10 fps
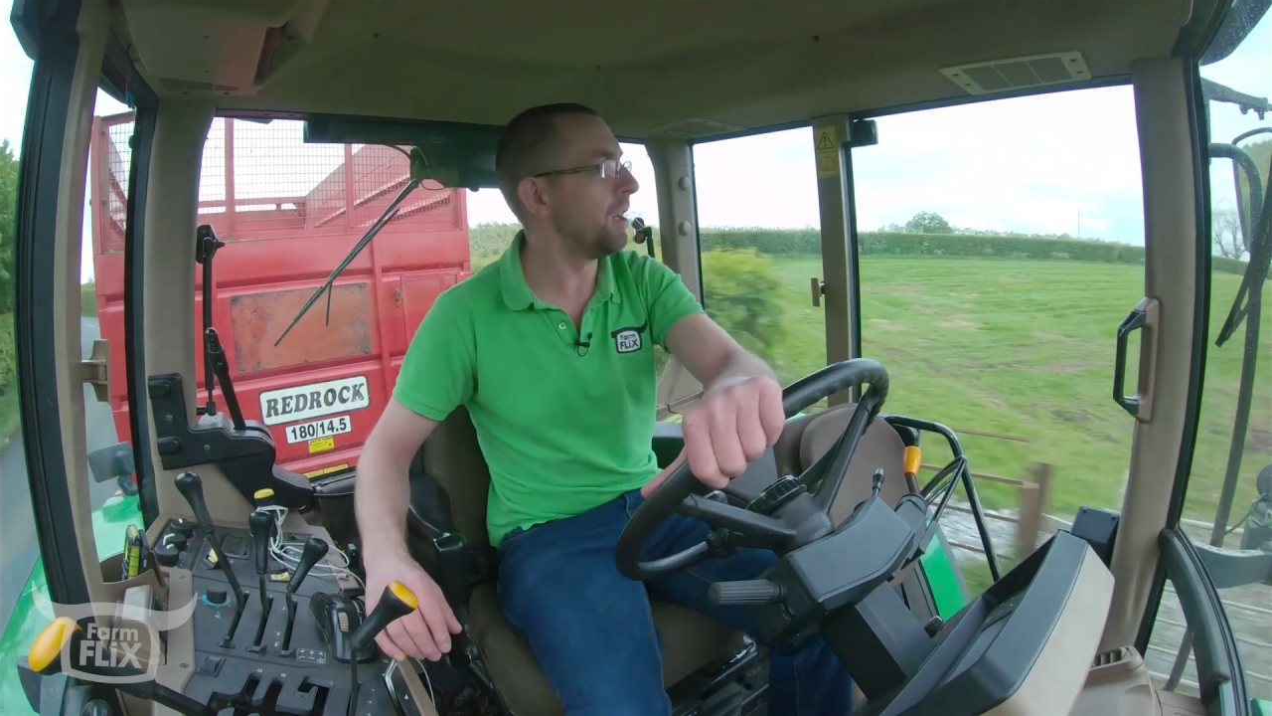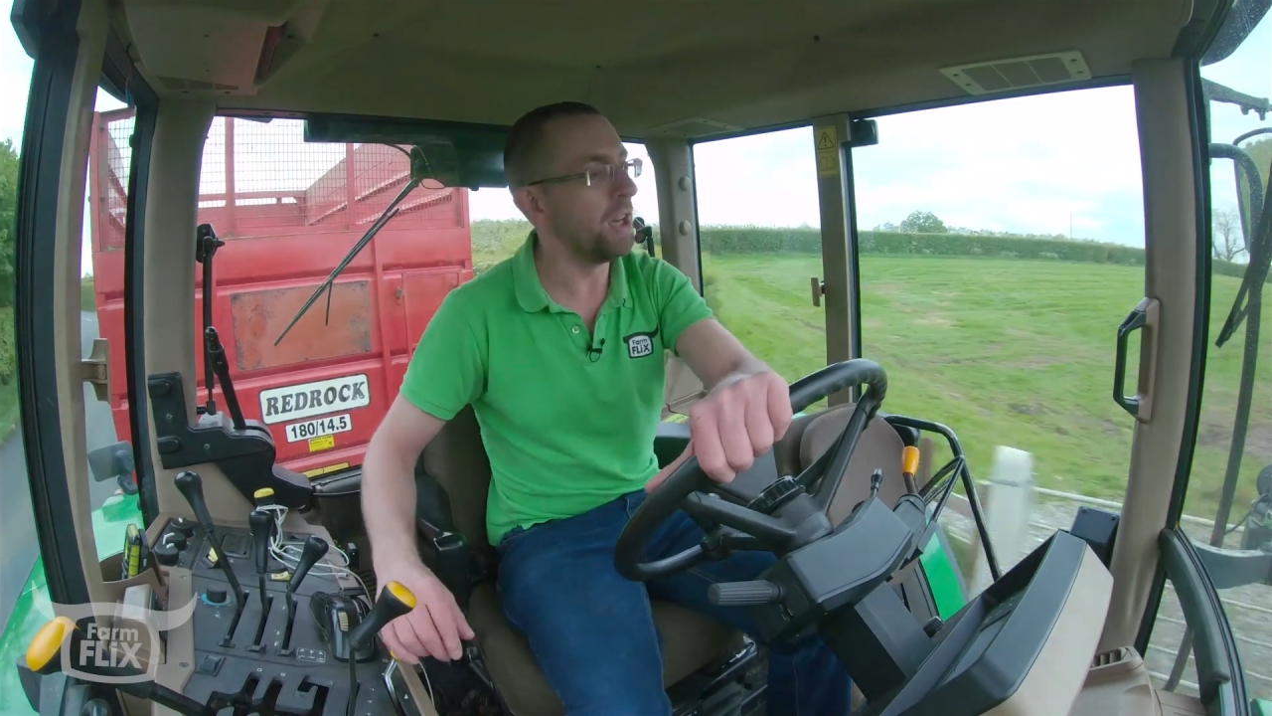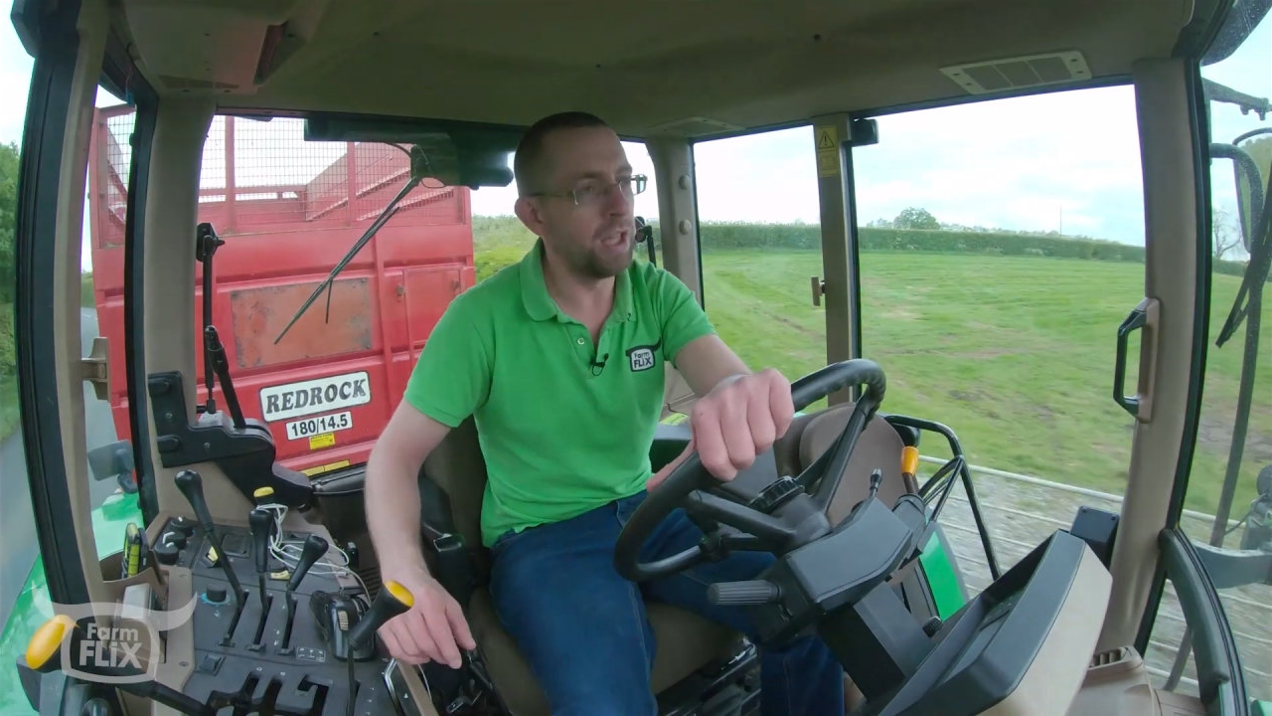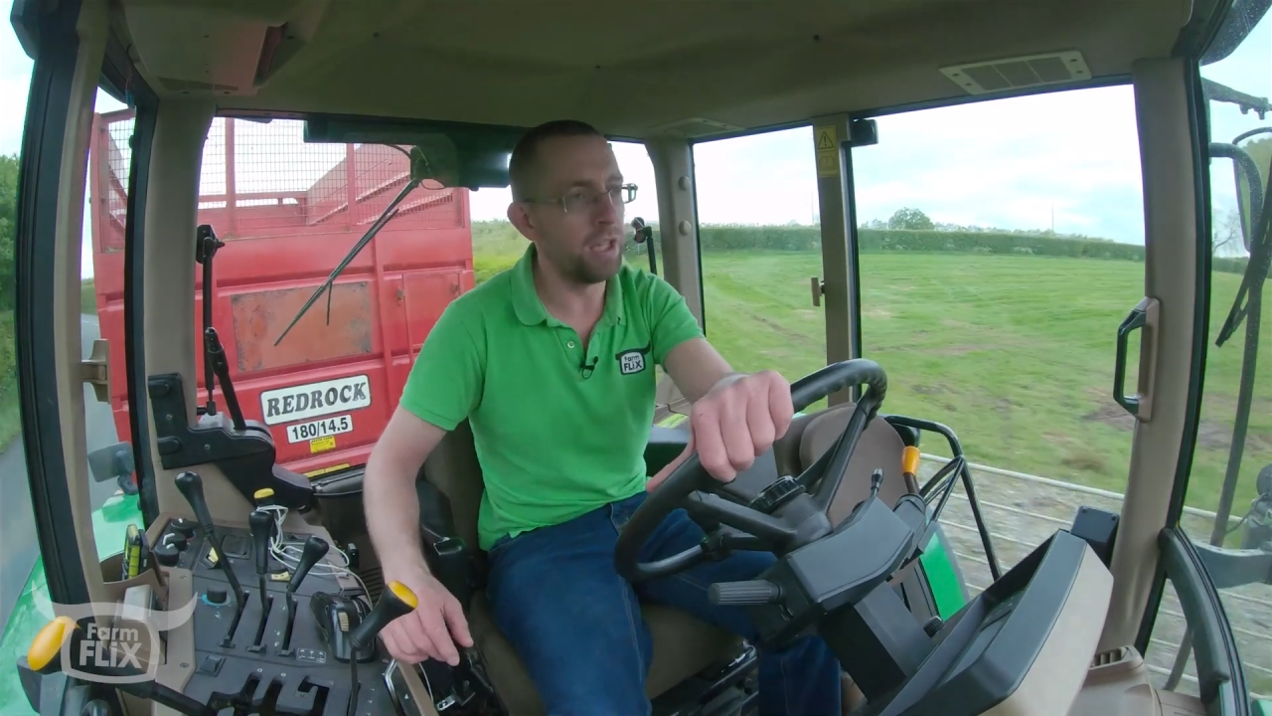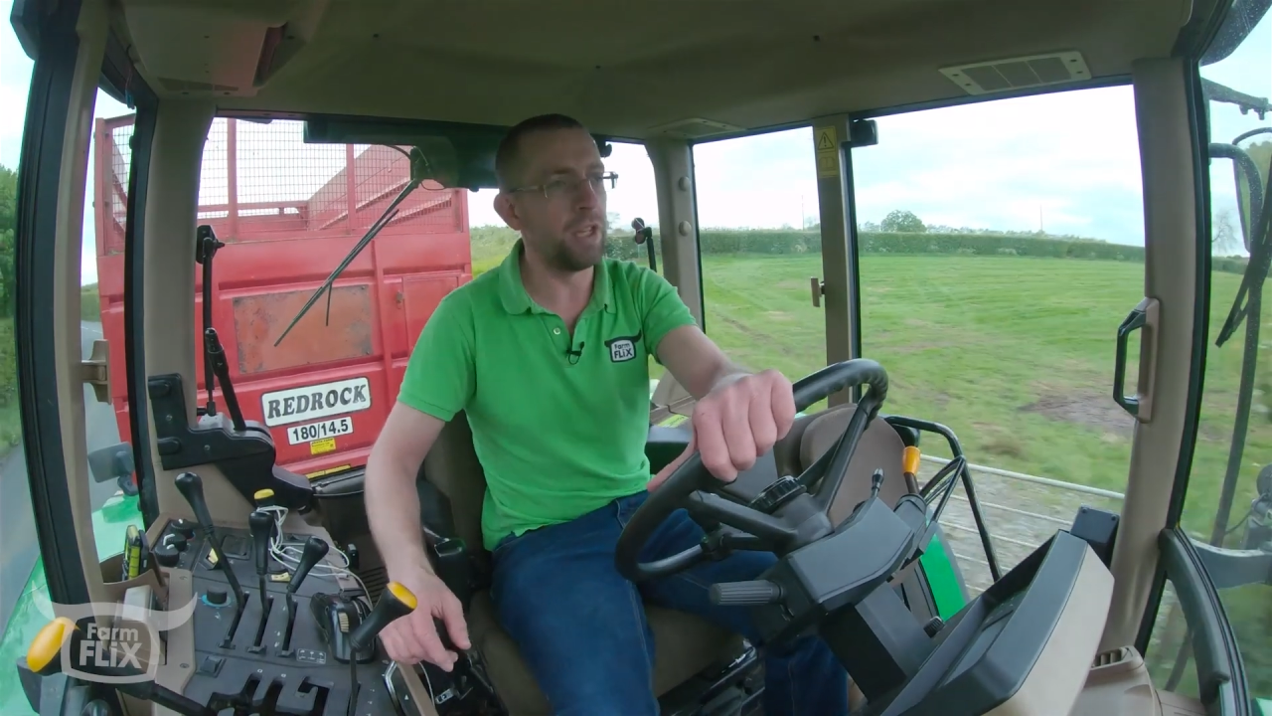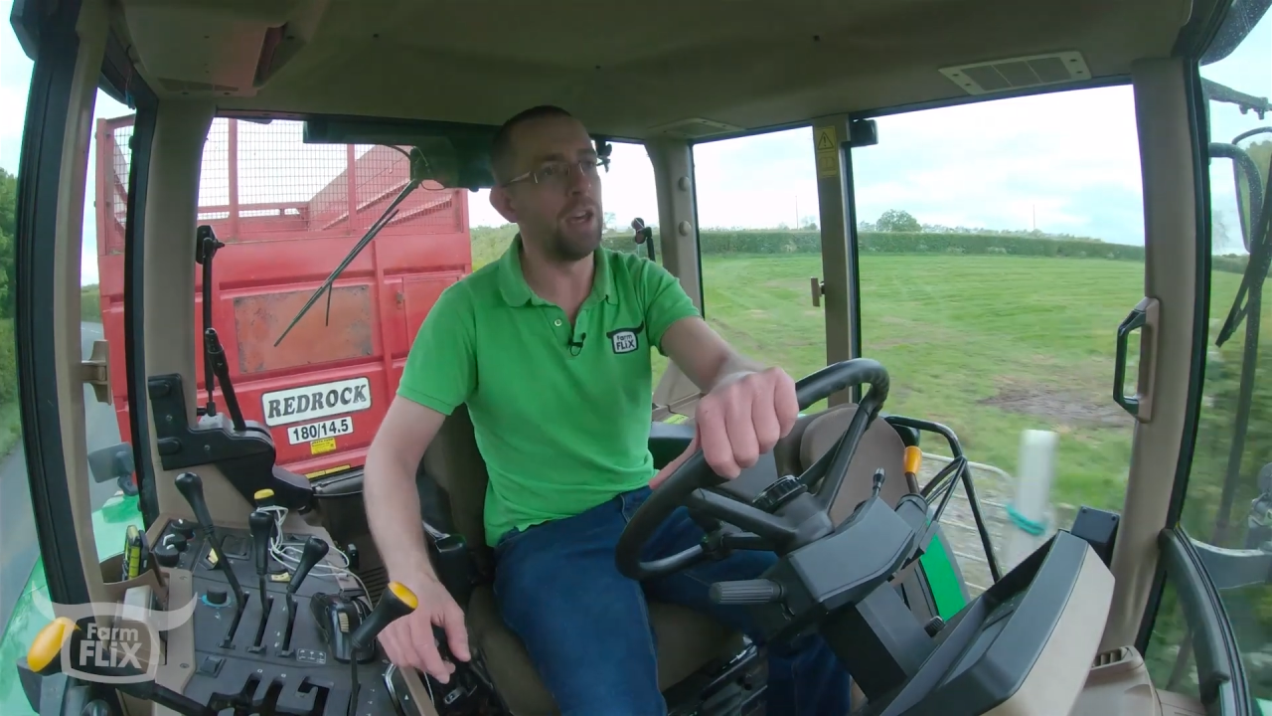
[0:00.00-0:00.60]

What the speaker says: And